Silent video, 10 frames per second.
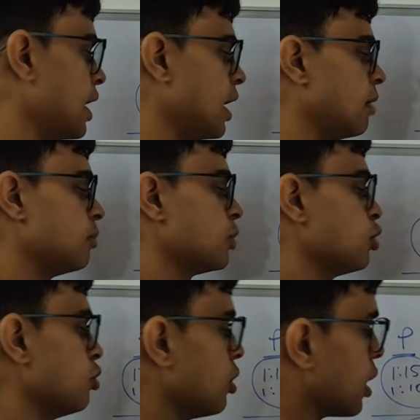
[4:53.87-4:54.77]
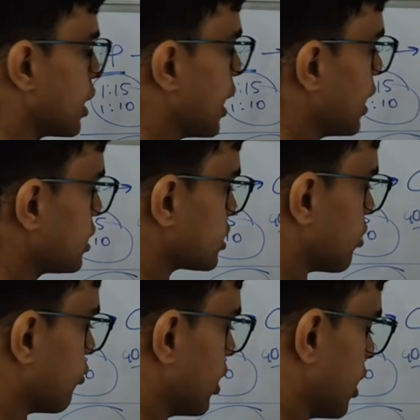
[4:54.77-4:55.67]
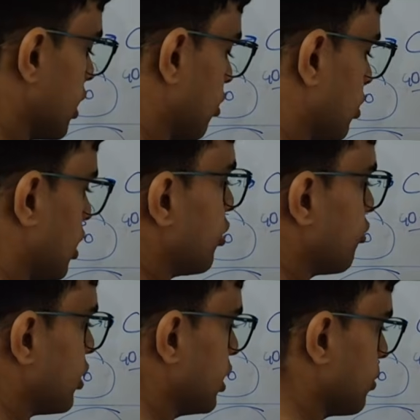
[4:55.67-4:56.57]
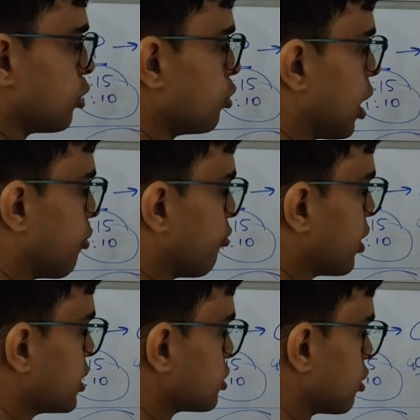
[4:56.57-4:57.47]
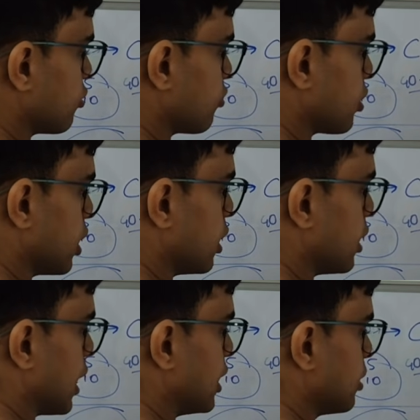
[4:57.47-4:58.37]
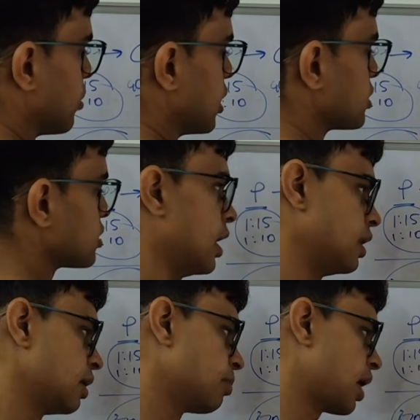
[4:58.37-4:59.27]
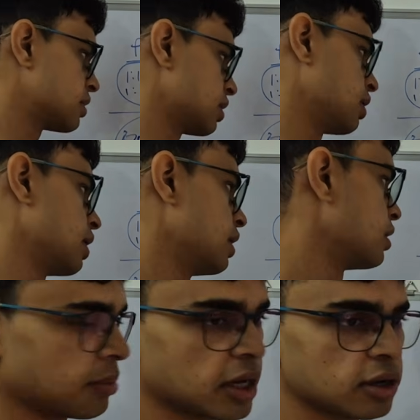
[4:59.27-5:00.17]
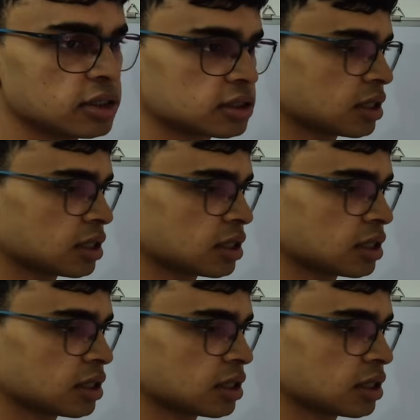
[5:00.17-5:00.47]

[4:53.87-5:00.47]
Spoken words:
aim to get somewhere around 50 to upwards of 90 marks in the maths again, because